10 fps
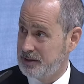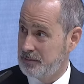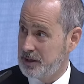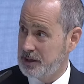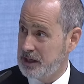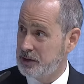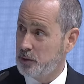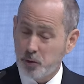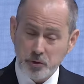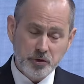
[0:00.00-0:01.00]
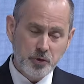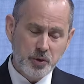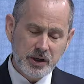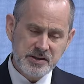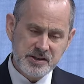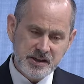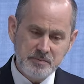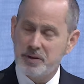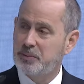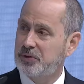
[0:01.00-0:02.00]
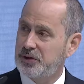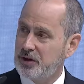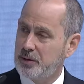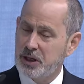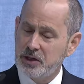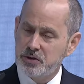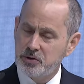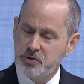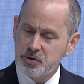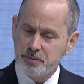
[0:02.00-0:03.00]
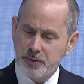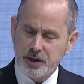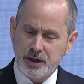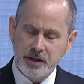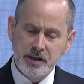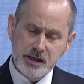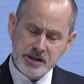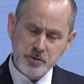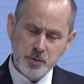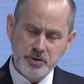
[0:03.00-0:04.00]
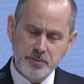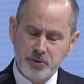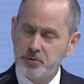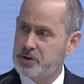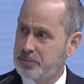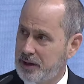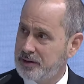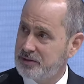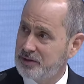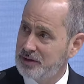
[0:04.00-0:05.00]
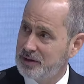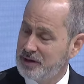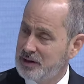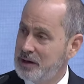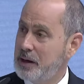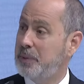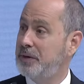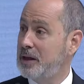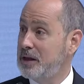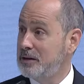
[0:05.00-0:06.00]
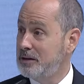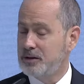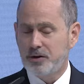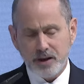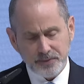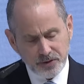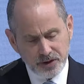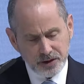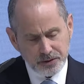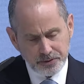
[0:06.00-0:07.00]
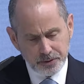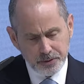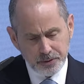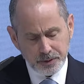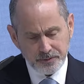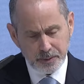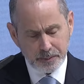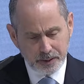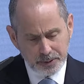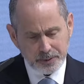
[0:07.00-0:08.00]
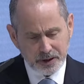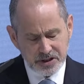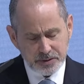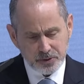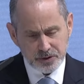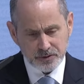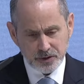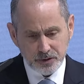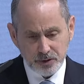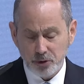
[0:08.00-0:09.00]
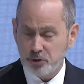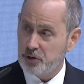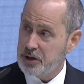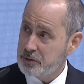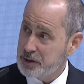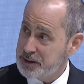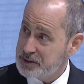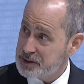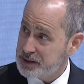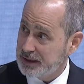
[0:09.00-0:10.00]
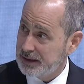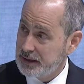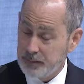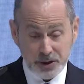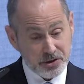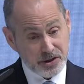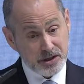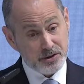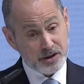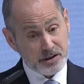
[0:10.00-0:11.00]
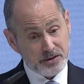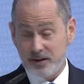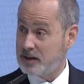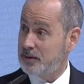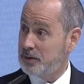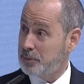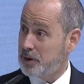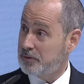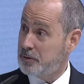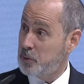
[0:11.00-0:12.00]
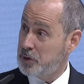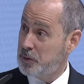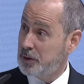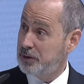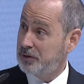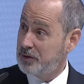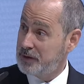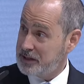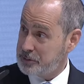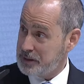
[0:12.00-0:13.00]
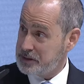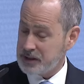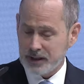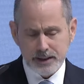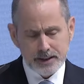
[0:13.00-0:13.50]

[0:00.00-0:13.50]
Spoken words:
right, in order to incent people to come and use your market as a way to produce the products. But then you have to think through, from a public policy point of view, your trade agreements, because then you need to get the product from where you are to the next place.